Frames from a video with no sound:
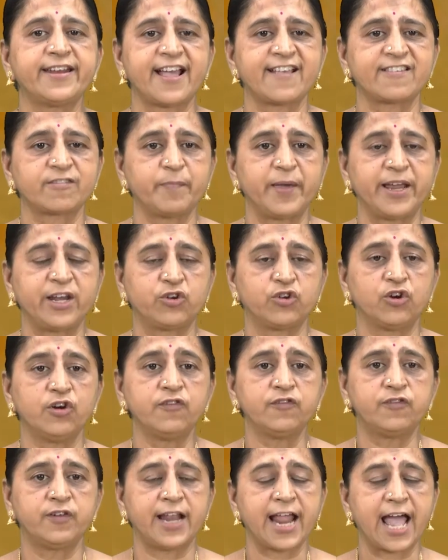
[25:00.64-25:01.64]
aspect of
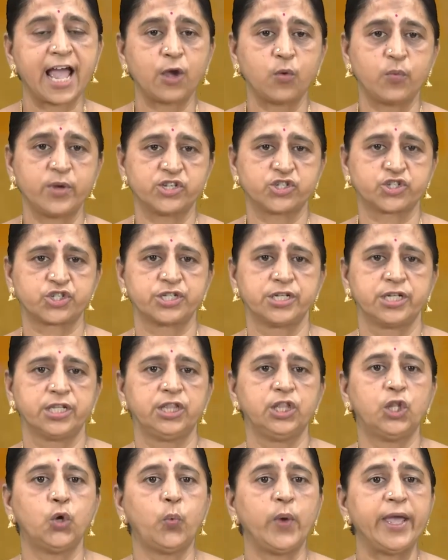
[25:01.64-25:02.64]
language.
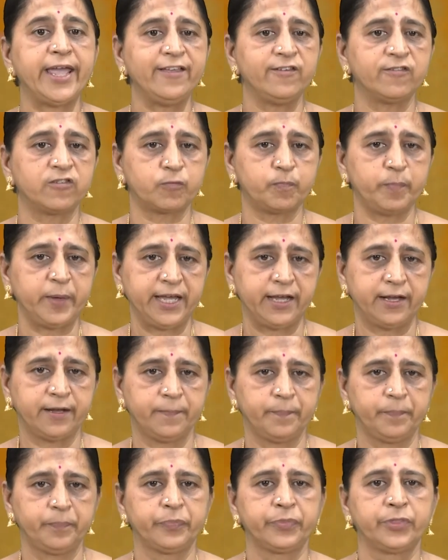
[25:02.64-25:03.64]
The way you speak,
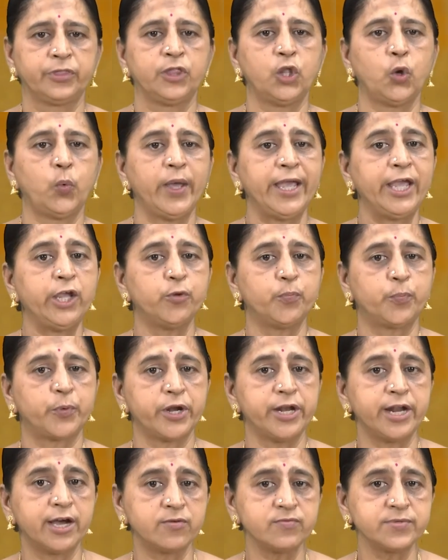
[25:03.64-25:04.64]
the way you
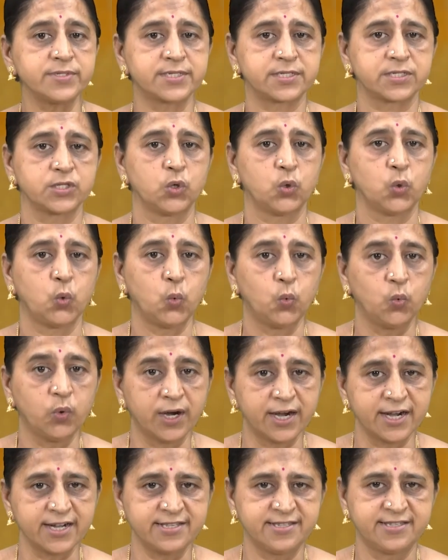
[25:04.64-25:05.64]
pronounce
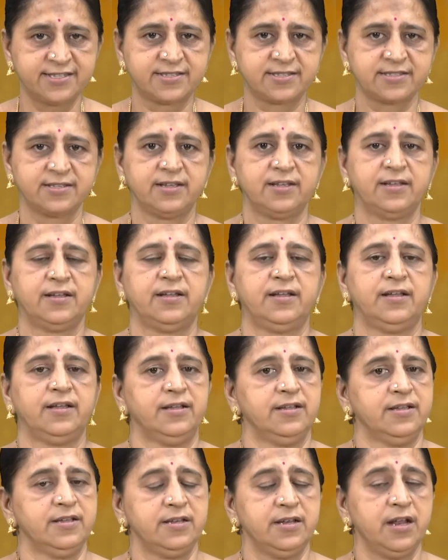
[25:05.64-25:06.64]
words.
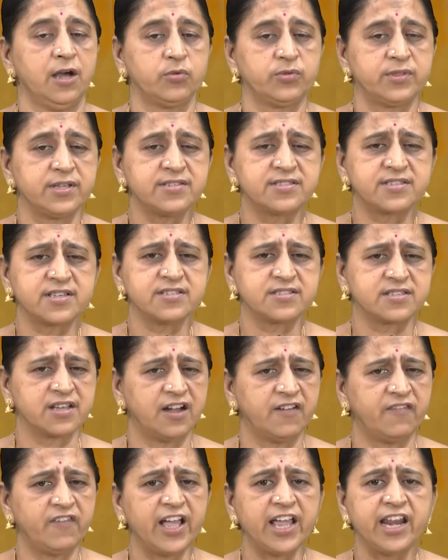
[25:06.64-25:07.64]
Now this is
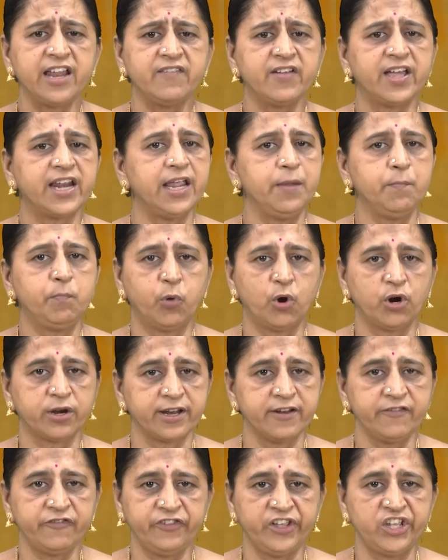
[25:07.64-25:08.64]
a very
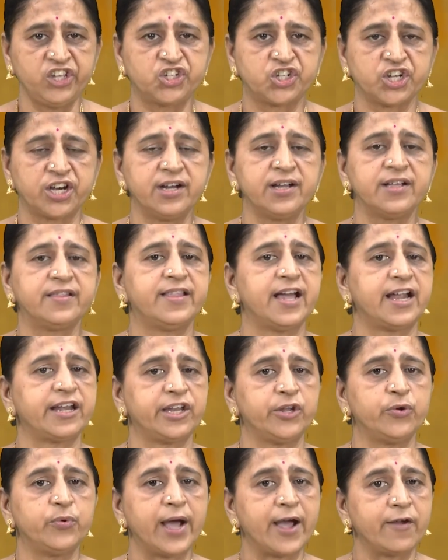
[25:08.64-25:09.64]
important feature that
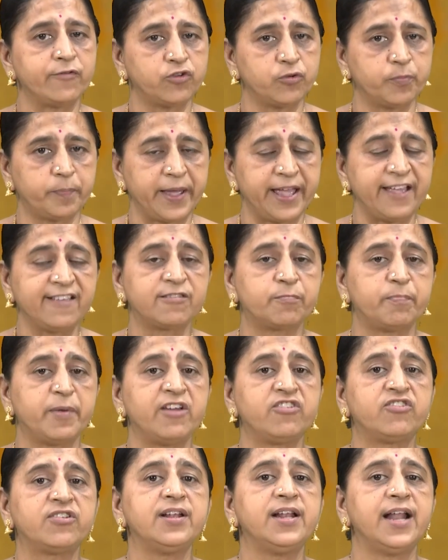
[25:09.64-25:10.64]
you have to pay
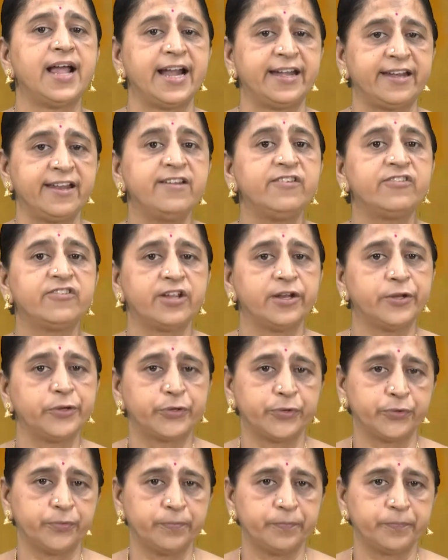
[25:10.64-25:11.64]
special attention
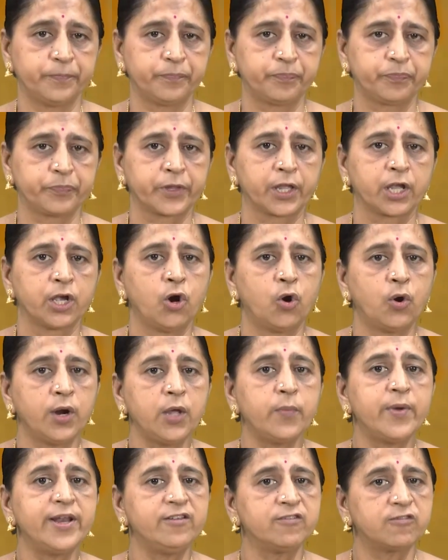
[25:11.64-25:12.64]
to.
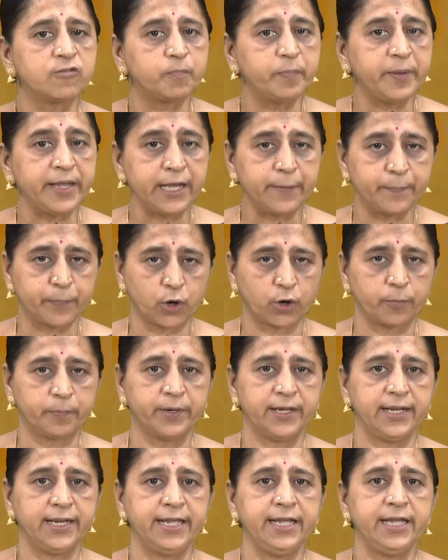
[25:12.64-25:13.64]
Only when you speak
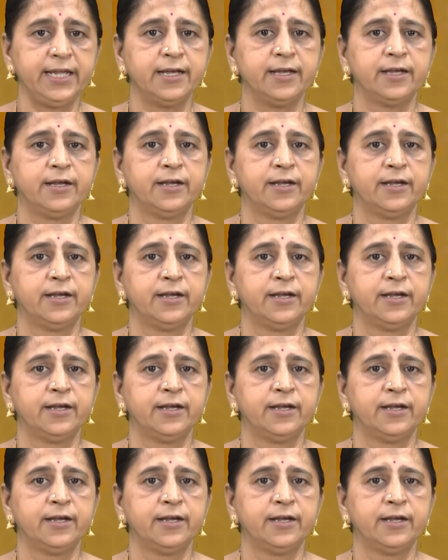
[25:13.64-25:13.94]
properly,